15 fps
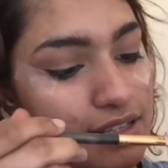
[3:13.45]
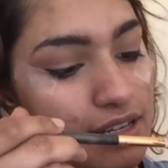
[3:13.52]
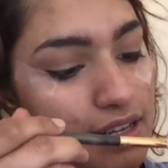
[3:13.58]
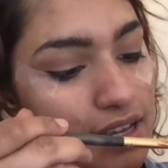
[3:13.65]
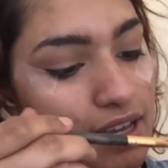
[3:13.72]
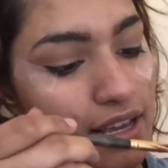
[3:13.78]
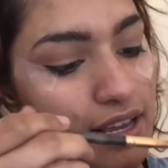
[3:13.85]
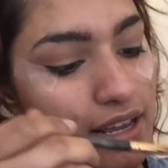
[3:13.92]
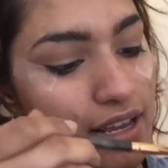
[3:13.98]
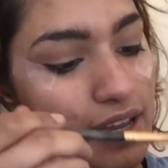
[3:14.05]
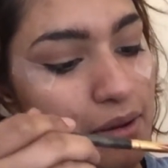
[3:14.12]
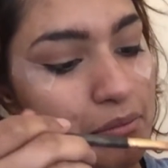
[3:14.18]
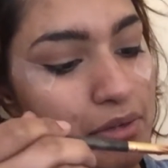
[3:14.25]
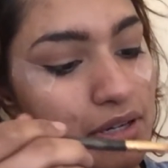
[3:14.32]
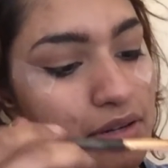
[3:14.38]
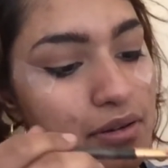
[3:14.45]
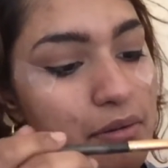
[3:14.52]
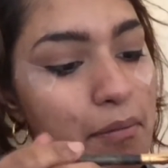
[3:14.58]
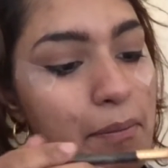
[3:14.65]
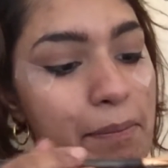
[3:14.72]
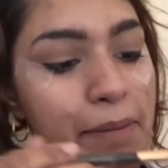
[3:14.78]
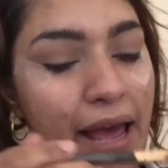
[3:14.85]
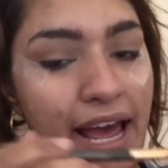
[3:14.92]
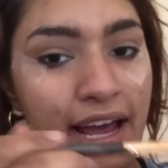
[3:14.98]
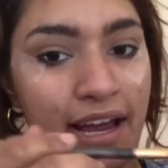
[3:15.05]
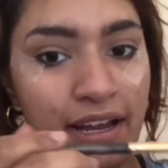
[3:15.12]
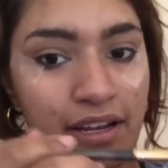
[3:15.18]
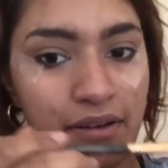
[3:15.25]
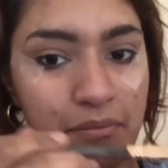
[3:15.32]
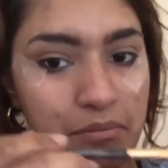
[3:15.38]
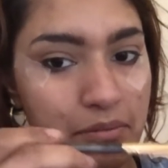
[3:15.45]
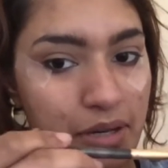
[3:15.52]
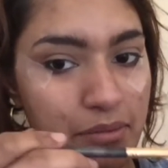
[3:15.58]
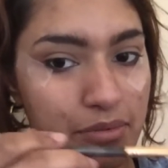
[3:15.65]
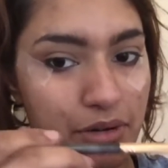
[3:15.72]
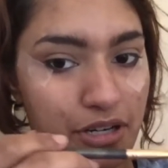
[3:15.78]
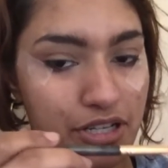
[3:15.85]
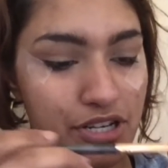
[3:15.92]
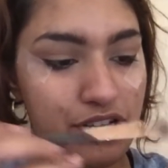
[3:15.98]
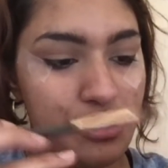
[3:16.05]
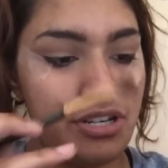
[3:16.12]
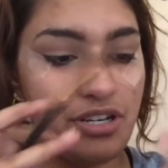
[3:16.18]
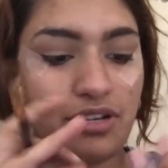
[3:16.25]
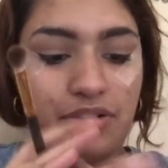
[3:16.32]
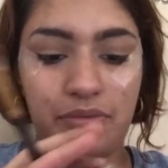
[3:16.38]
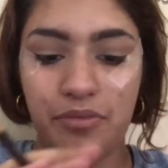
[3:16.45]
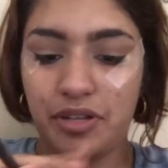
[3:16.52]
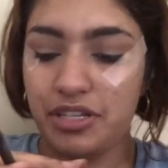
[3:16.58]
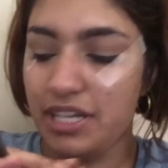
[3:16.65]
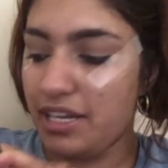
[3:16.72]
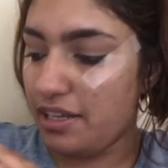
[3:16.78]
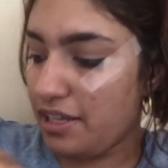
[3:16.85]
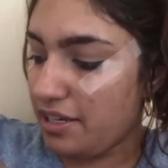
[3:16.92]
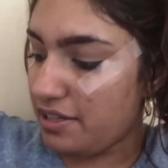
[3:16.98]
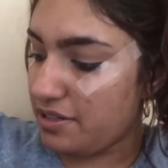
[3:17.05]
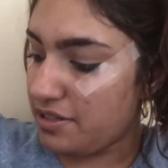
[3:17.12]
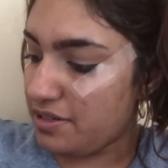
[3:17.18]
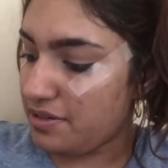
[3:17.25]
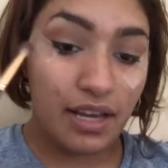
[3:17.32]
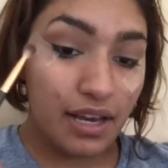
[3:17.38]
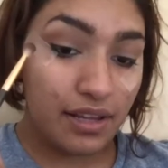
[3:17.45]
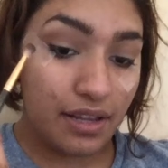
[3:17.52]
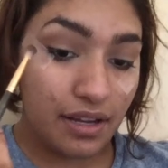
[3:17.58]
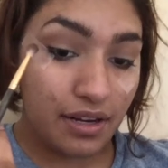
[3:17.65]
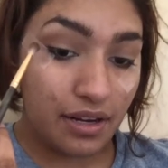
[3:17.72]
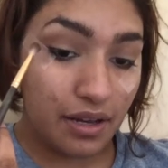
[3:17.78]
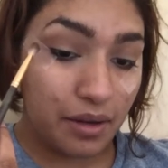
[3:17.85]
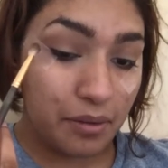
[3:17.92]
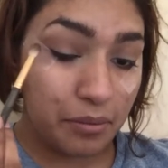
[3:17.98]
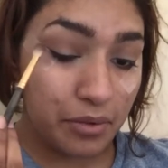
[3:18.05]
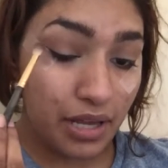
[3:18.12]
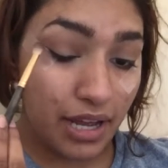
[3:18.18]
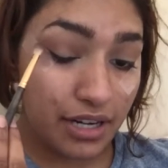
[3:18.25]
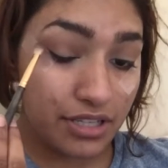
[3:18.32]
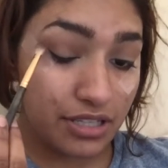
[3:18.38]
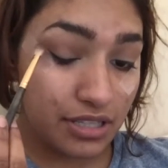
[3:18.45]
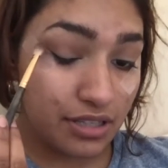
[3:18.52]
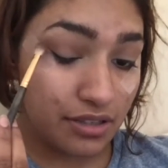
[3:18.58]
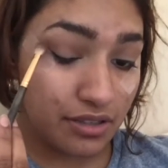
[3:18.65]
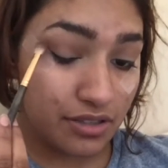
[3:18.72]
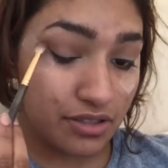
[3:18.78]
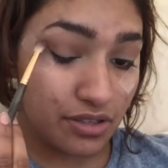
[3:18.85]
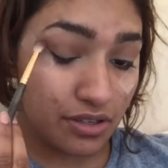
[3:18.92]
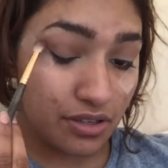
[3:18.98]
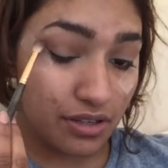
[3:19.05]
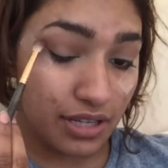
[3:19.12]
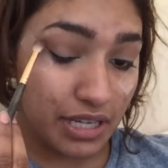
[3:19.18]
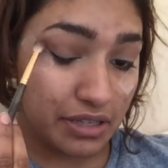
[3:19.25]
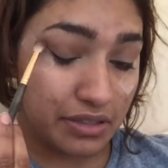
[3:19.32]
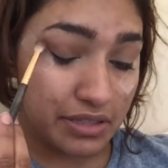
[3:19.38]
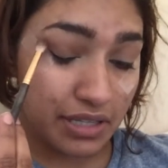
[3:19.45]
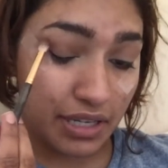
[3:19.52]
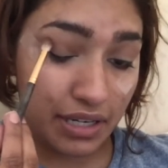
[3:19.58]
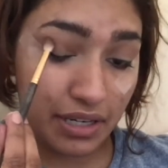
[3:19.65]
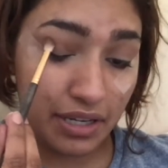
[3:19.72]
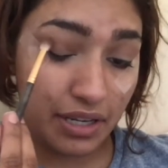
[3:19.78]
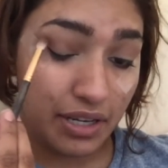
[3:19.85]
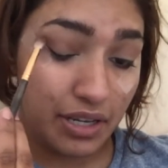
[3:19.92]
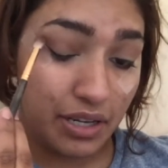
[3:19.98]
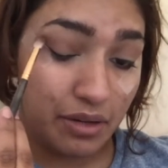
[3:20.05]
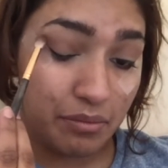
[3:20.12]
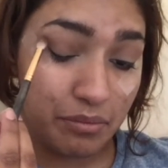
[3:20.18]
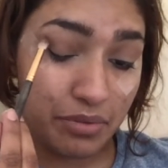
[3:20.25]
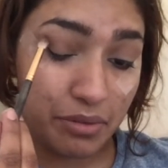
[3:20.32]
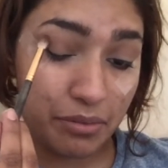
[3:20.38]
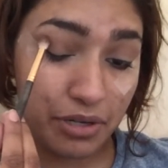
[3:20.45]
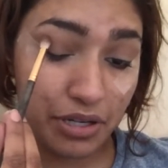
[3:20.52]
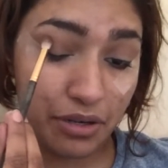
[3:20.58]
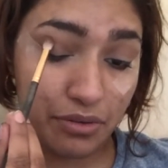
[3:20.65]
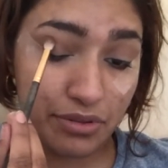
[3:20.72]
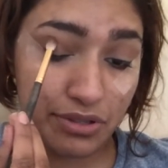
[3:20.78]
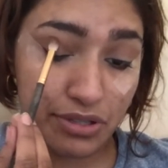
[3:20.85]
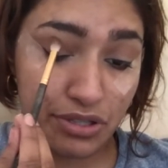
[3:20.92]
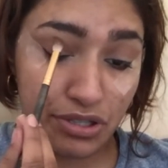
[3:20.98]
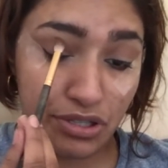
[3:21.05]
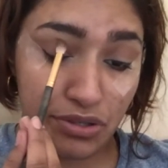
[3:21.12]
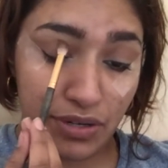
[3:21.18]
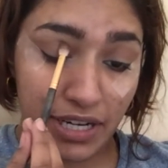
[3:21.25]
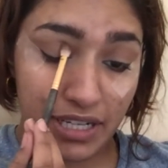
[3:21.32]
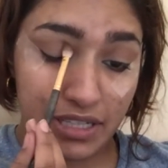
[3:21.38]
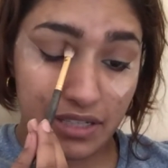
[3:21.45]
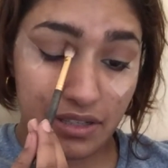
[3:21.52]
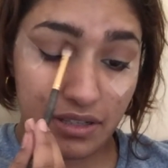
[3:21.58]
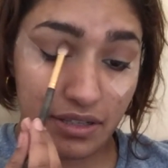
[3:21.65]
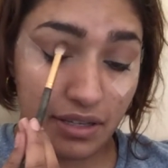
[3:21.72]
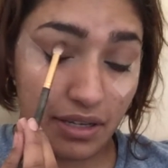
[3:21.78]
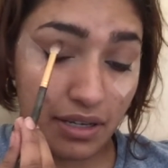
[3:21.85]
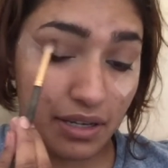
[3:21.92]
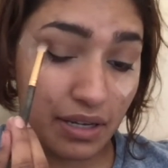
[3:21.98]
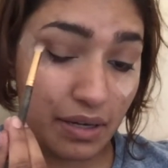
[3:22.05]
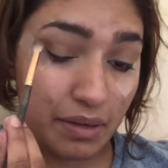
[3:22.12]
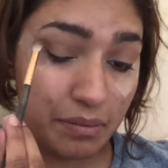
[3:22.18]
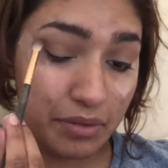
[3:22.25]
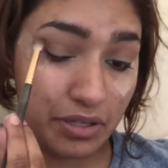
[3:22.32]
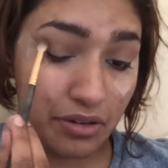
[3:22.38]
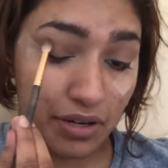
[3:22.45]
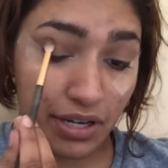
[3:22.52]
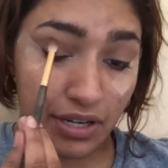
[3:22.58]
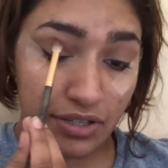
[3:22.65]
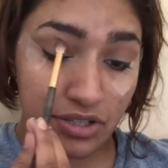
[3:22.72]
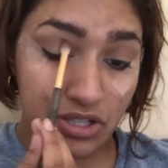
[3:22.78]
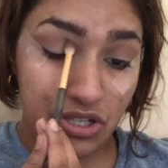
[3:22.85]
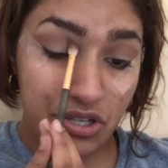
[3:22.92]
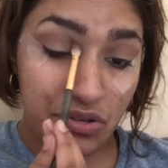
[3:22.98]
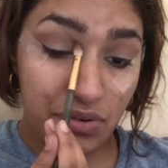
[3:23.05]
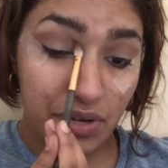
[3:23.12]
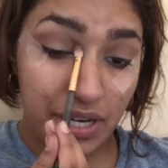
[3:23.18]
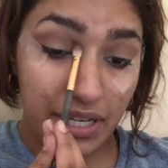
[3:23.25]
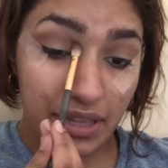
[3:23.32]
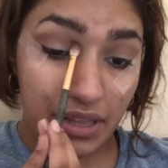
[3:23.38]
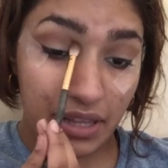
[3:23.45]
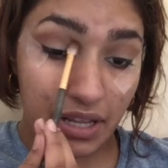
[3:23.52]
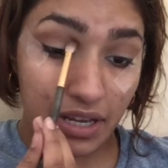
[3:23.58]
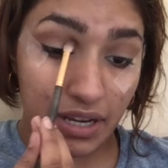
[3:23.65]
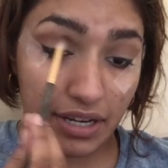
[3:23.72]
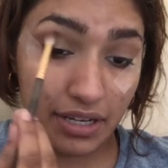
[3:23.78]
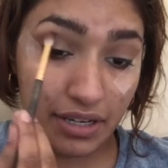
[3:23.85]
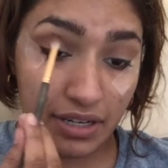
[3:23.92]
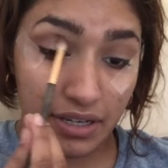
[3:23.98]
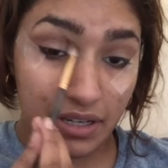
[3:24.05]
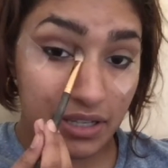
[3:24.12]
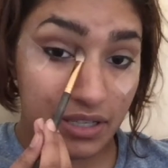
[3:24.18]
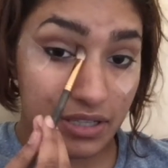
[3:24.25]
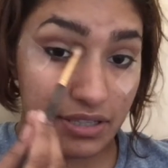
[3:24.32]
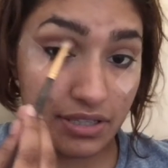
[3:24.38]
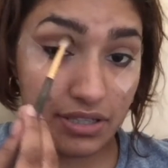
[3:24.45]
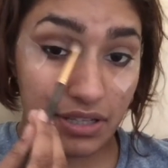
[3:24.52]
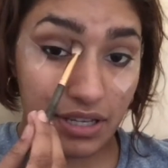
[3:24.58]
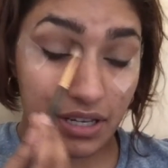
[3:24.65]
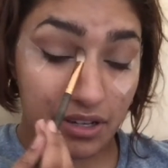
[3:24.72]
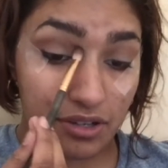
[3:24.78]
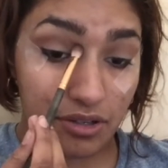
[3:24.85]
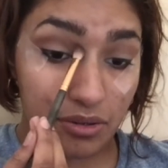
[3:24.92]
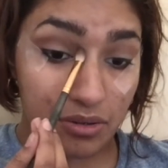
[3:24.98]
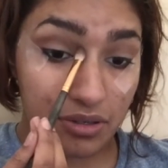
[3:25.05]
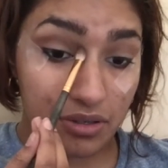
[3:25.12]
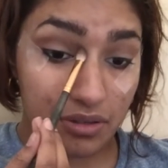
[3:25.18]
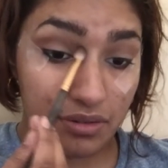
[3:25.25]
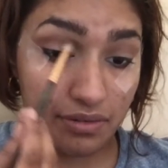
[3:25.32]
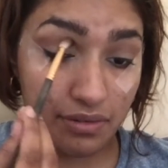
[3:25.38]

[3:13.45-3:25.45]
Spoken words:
I'm going to pack my brush with tan lines, and then I'm actually going to start on the outside, but I'm going to go straight. I'm going to create a straight line to the inner corner.